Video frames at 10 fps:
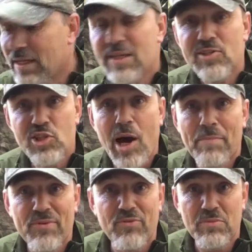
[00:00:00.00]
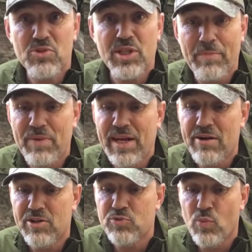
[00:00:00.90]
stop it from slipping
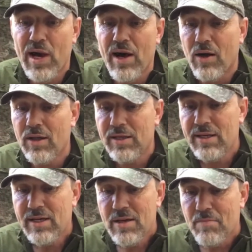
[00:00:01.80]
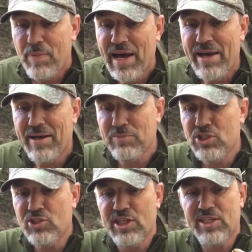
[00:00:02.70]
out as well. But I'm
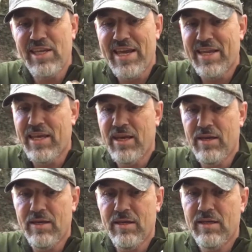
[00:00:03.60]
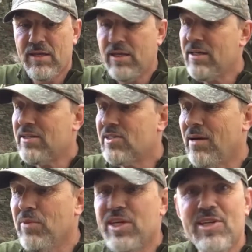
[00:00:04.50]
just going to take
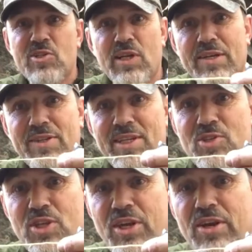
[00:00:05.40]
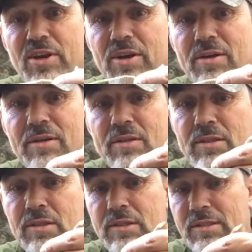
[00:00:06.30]
some of this like this here,
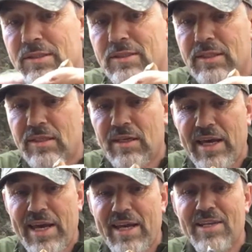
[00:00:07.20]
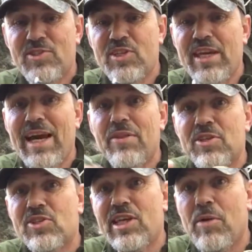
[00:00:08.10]
and let's see how this
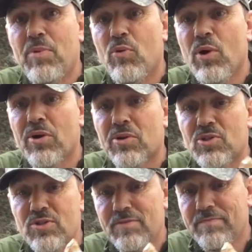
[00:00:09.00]
scalpel works.